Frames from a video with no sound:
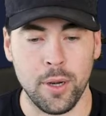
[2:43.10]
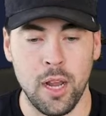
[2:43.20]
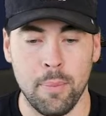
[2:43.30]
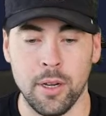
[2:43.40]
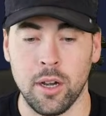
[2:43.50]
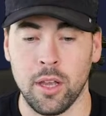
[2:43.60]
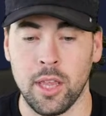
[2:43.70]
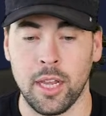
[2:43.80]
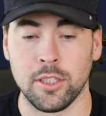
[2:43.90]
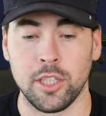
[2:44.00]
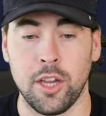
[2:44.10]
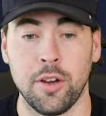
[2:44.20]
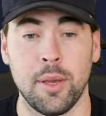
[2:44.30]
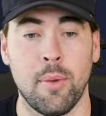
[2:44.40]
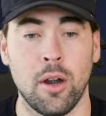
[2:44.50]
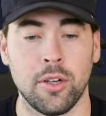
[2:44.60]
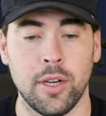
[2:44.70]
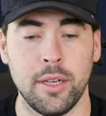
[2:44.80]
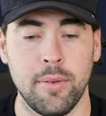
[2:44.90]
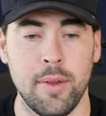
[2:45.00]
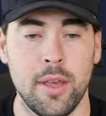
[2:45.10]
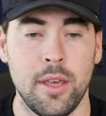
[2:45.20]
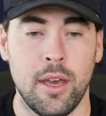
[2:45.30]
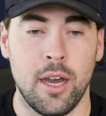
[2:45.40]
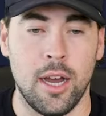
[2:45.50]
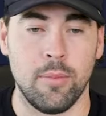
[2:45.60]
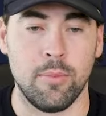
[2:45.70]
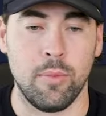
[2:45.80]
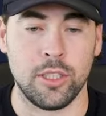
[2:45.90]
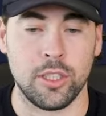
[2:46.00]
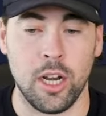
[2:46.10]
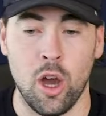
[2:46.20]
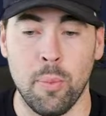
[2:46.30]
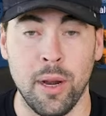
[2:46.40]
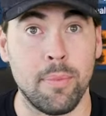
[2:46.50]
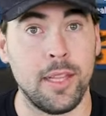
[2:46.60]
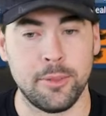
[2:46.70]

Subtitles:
it up and you're gonna click on security and monitoring, which is gonna open up this